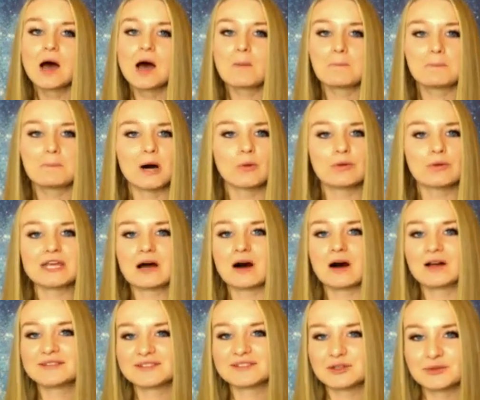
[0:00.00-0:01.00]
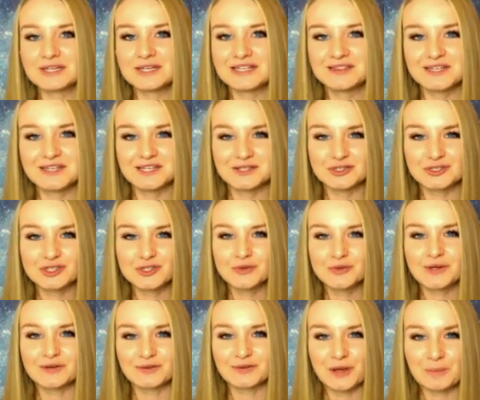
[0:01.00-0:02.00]
But we also need the
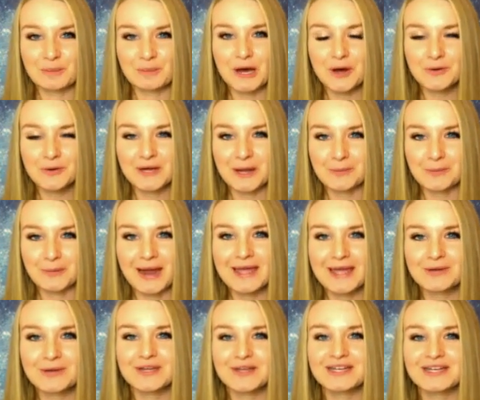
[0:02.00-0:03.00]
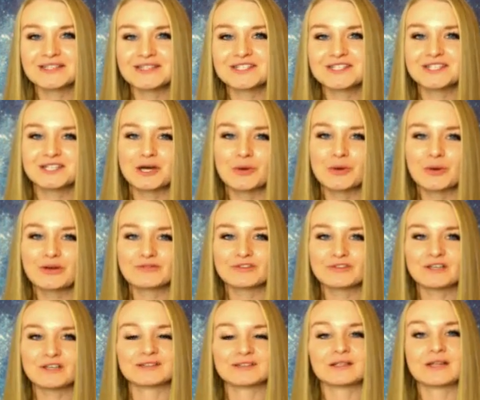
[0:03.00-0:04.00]
intuitive component, right? We need to know what
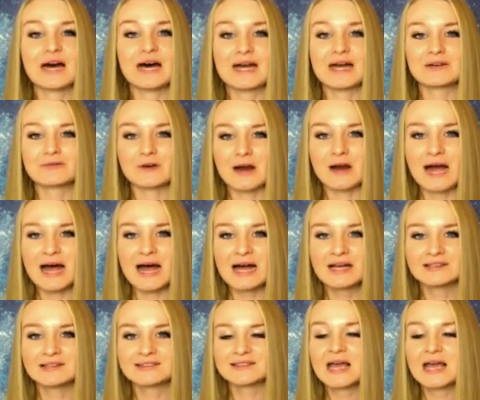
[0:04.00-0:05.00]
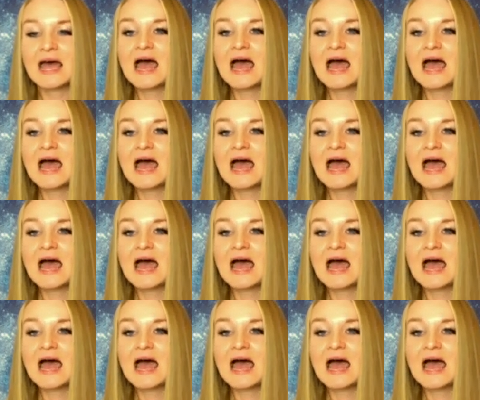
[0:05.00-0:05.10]
feels aligned for us.